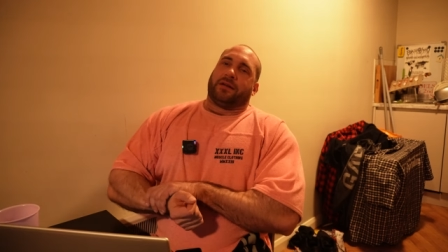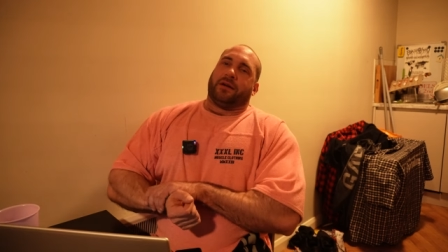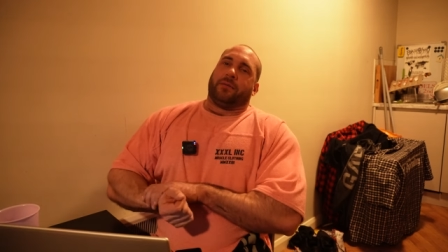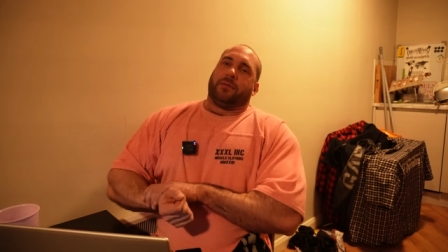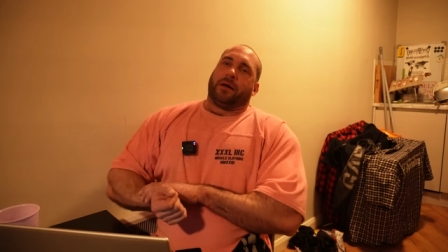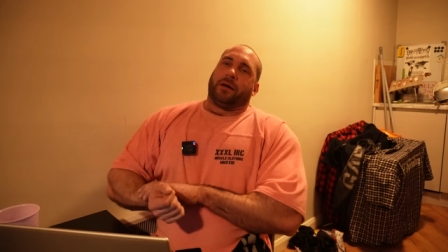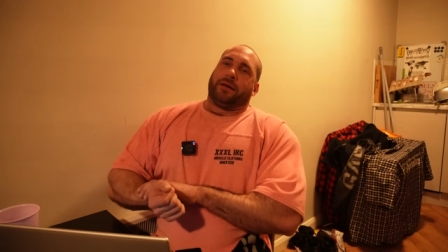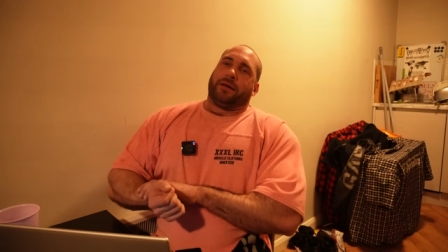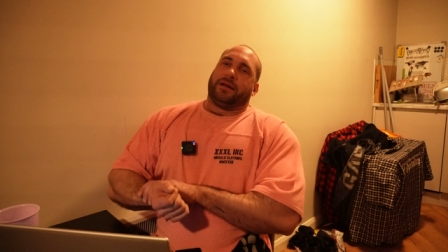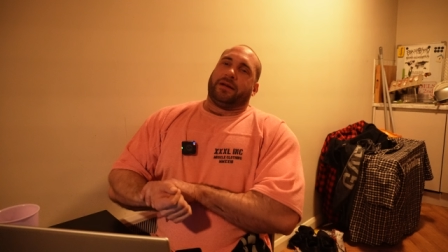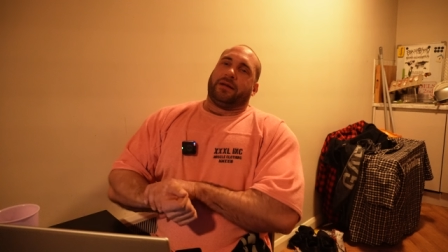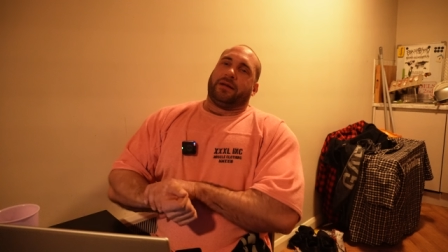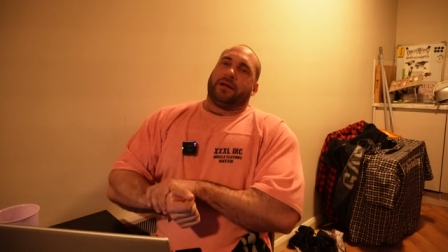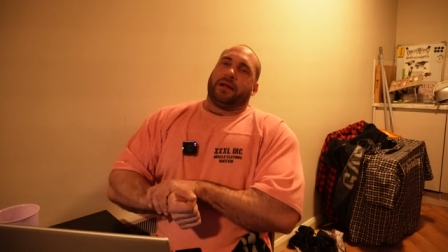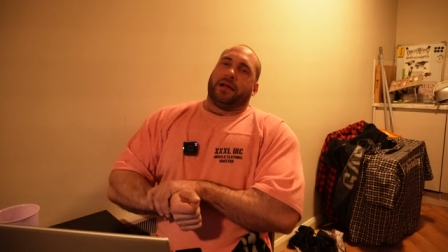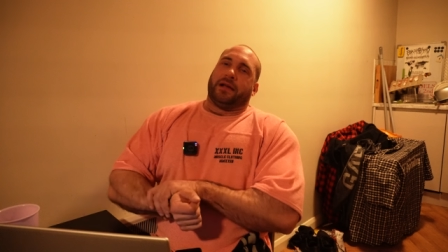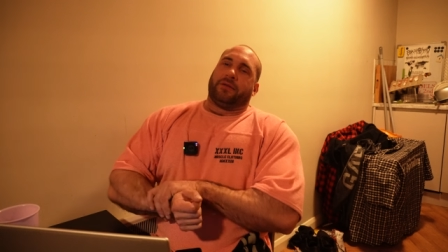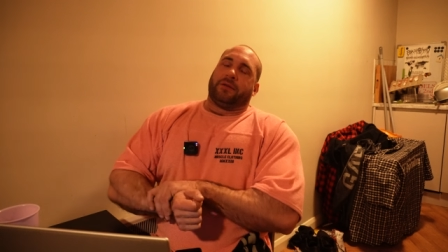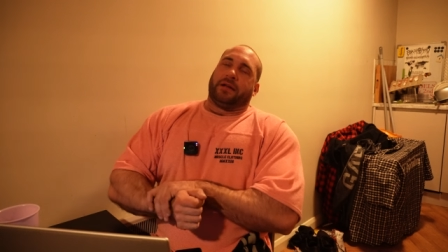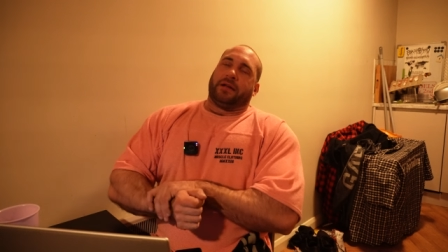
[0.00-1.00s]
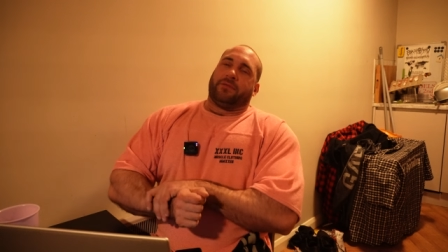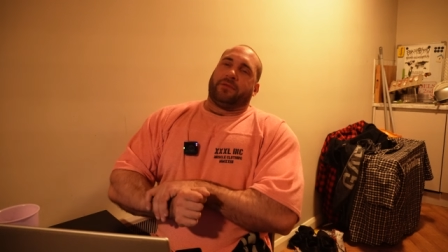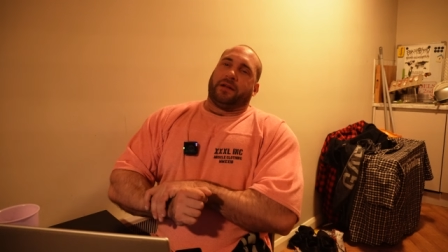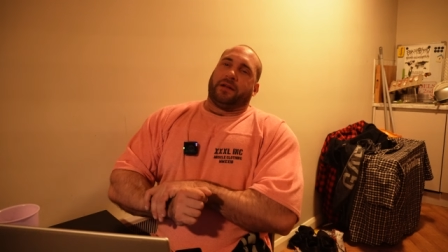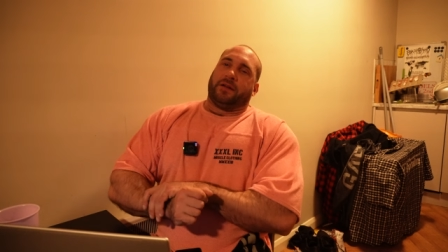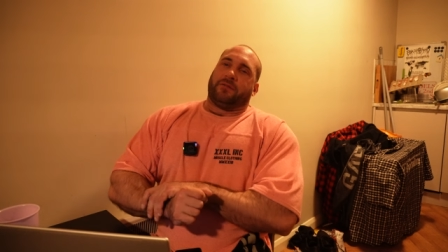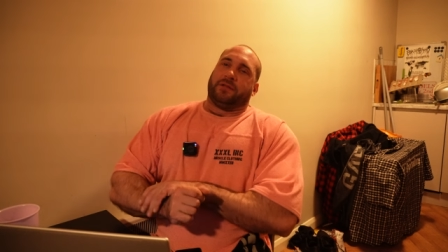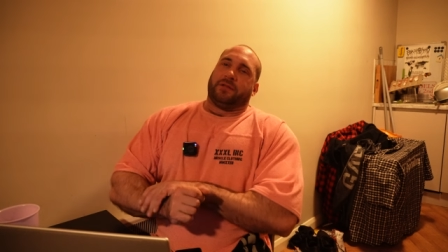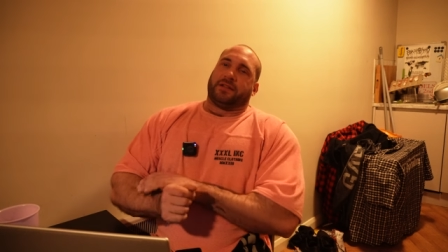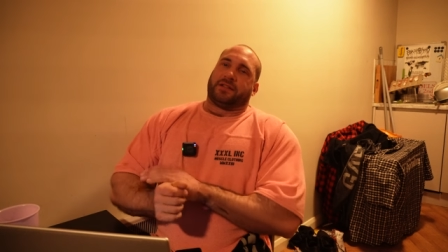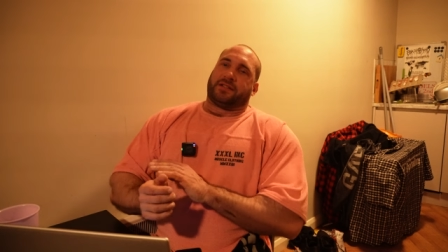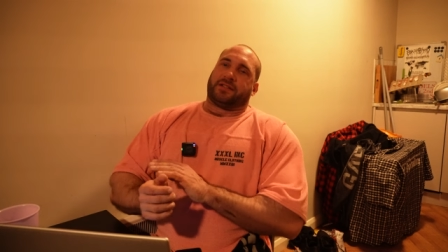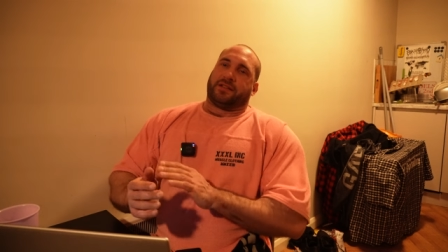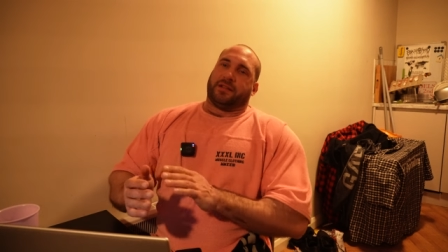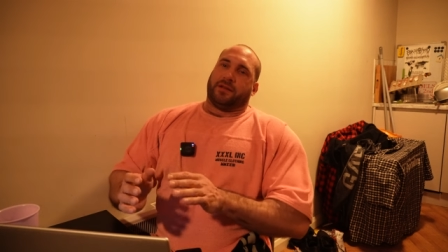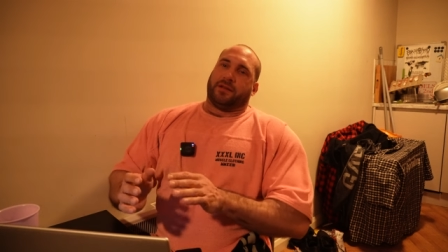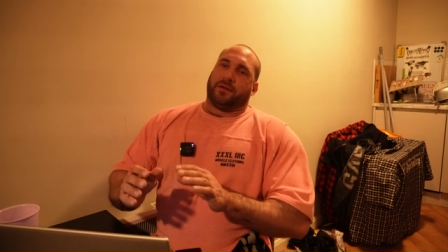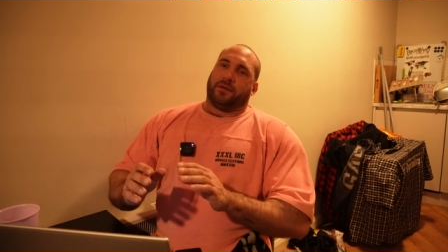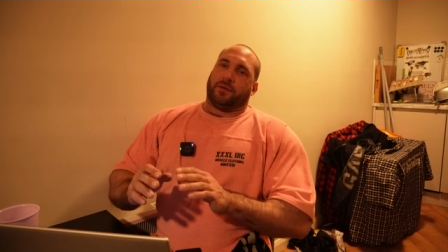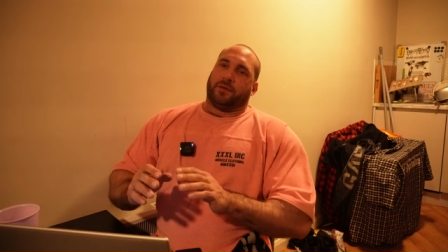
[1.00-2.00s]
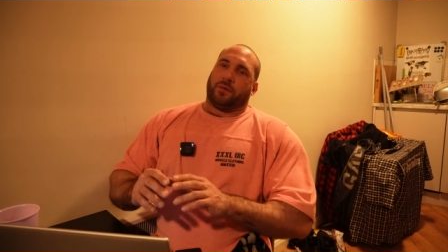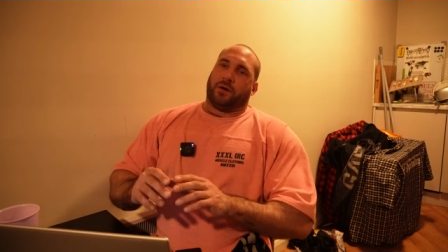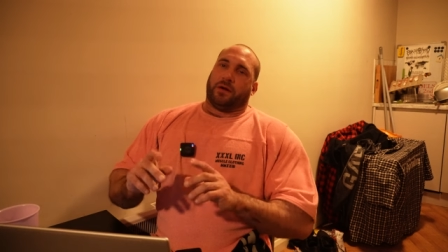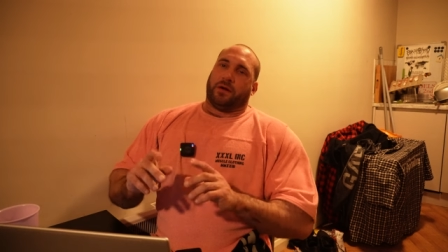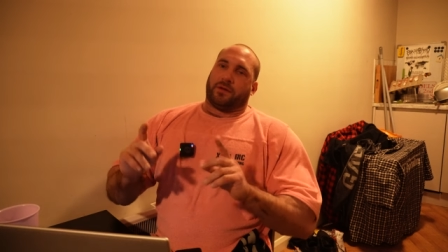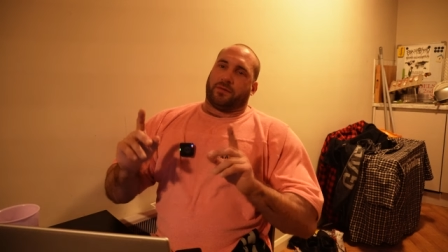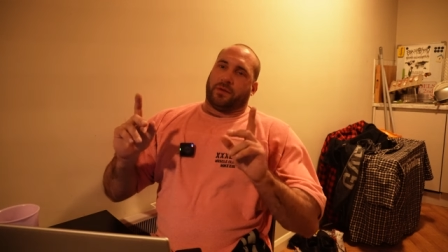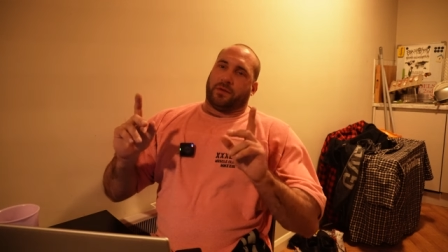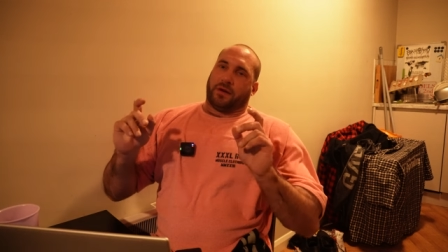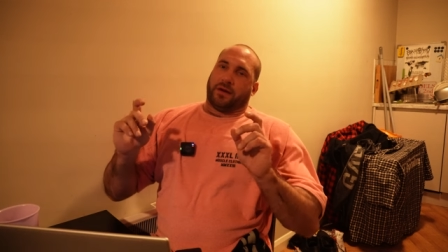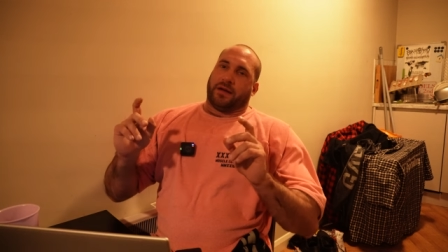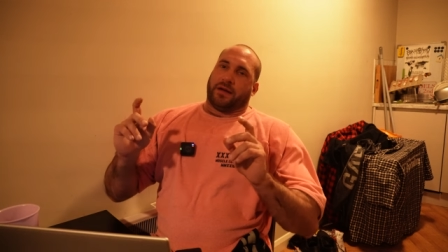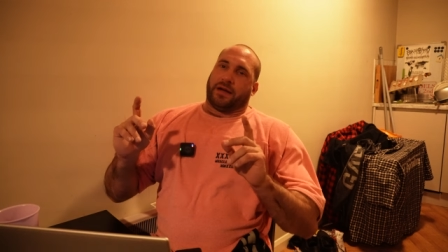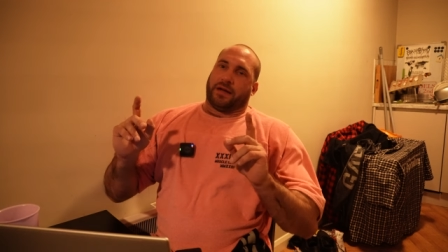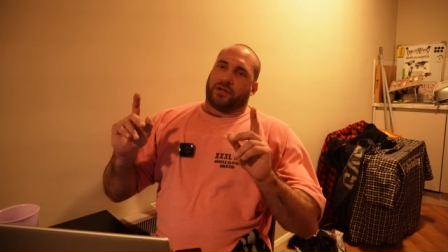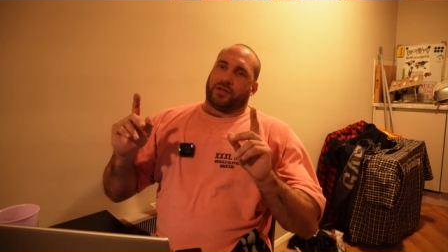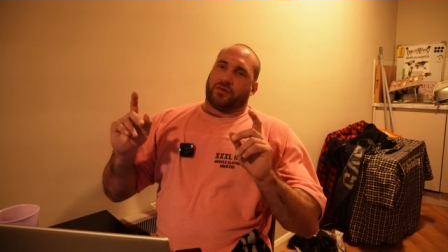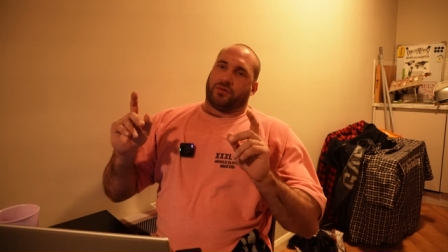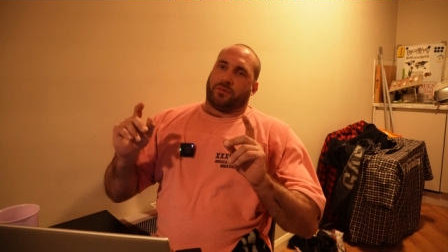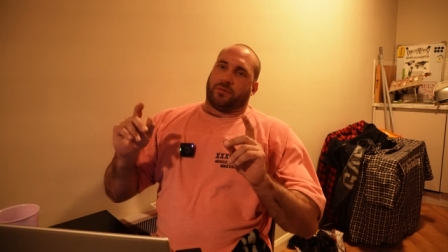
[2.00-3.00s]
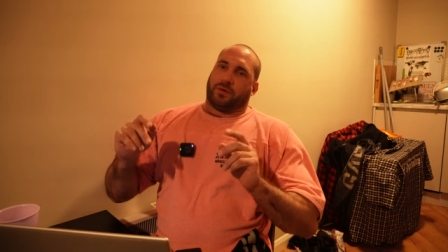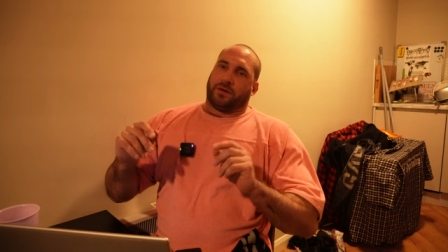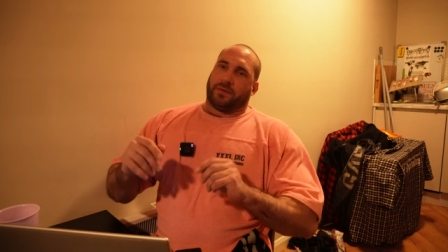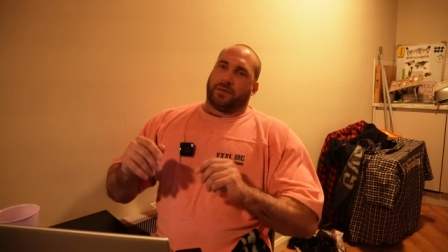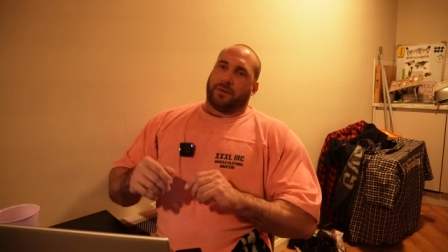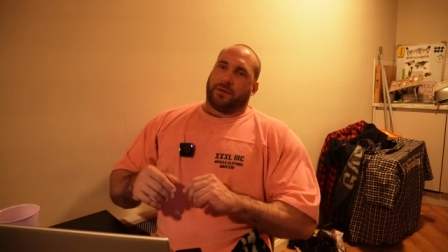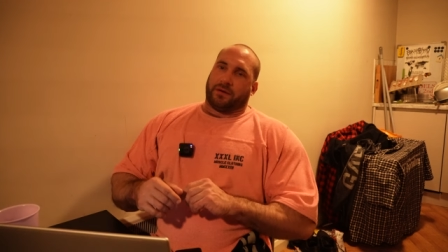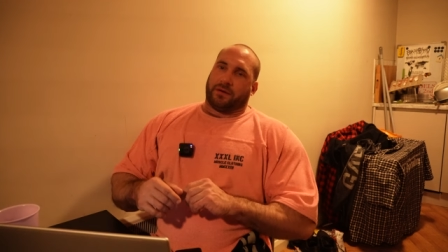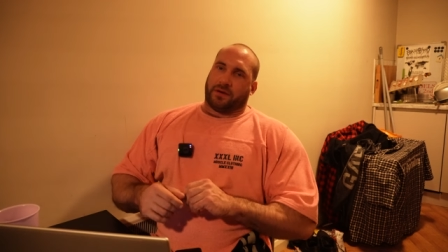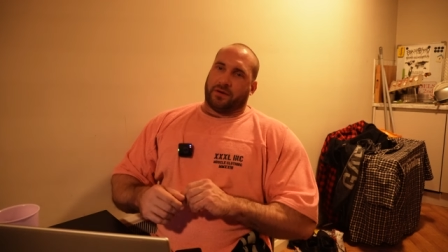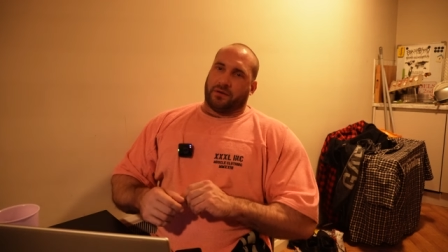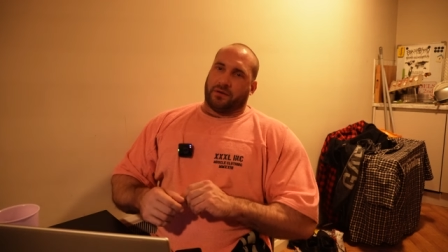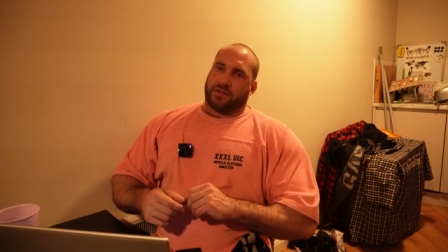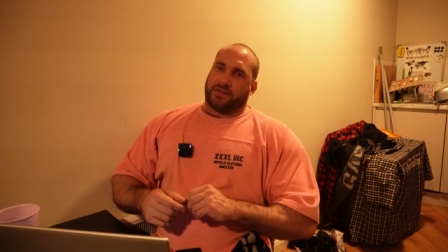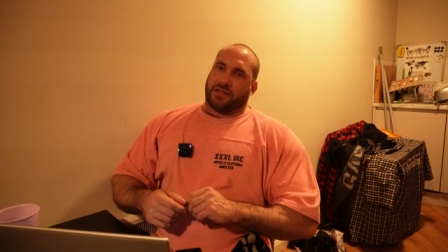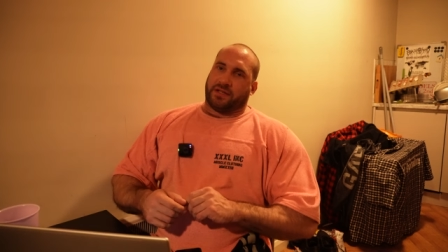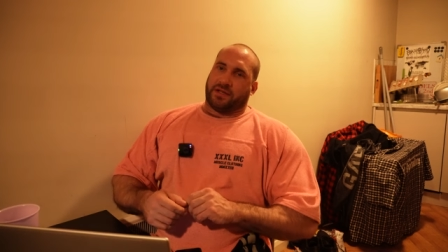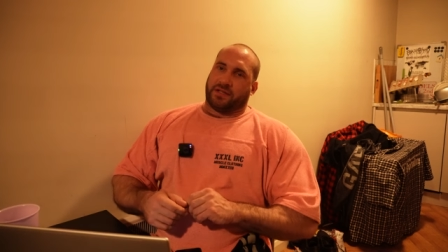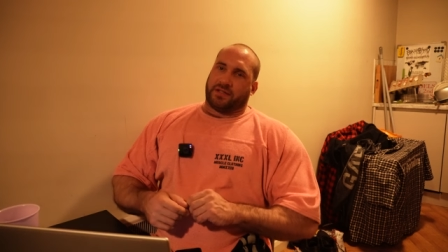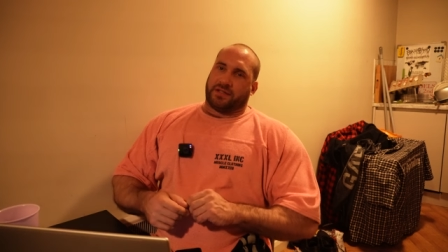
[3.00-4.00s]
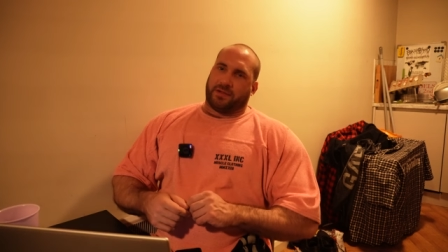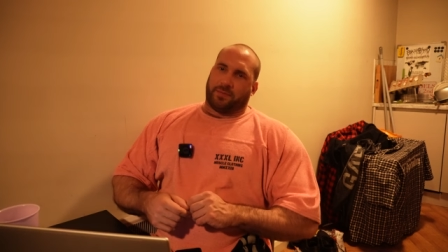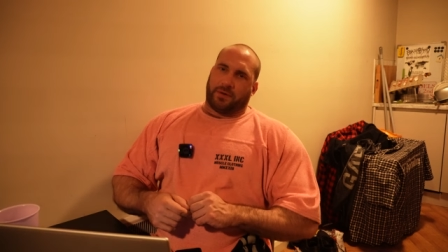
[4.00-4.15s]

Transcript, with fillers: Um, I mean, if, if it's the, the world of like natural bodybuilding contests,